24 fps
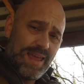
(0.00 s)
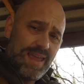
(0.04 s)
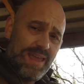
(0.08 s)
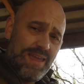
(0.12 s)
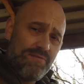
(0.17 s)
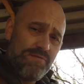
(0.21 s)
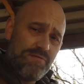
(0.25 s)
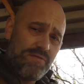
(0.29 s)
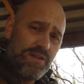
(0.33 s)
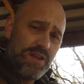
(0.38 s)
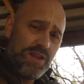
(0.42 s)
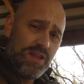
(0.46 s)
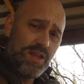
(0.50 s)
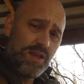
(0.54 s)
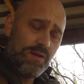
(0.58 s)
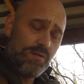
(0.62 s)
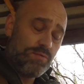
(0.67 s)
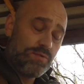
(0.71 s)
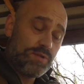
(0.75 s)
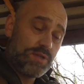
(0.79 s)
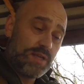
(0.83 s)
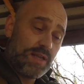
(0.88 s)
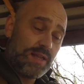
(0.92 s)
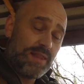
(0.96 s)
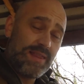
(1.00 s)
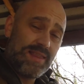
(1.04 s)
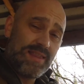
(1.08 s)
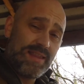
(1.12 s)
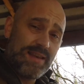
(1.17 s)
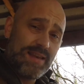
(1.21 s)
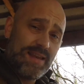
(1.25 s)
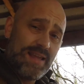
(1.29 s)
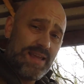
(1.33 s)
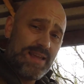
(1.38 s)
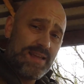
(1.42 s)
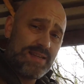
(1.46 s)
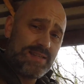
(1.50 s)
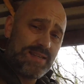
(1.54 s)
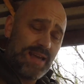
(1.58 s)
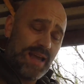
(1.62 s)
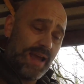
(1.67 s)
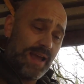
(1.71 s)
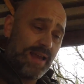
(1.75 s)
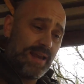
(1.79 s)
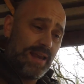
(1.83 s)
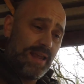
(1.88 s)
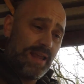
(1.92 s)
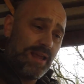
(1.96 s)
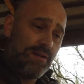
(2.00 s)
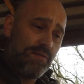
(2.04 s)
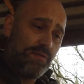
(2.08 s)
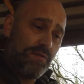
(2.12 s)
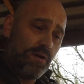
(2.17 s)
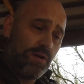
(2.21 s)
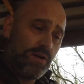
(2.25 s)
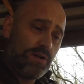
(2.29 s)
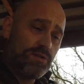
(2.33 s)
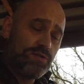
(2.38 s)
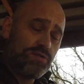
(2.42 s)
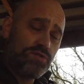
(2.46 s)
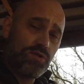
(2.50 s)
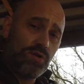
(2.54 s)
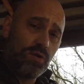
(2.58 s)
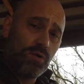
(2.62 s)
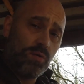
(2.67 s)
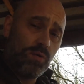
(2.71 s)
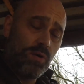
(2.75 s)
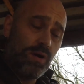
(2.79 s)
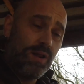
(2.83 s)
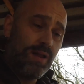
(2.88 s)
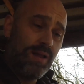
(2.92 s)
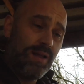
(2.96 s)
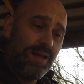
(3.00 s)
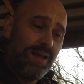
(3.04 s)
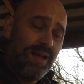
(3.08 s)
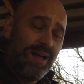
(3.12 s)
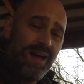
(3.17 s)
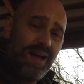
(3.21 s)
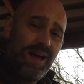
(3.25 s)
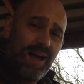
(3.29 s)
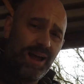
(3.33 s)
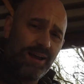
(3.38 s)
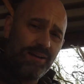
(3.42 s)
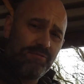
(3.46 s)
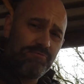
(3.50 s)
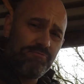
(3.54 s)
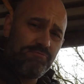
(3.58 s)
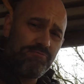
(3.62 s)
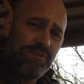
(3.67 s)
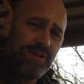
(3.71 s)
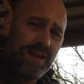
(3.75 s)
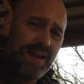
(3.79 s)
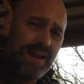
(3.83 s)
even using the knee technique for control, I've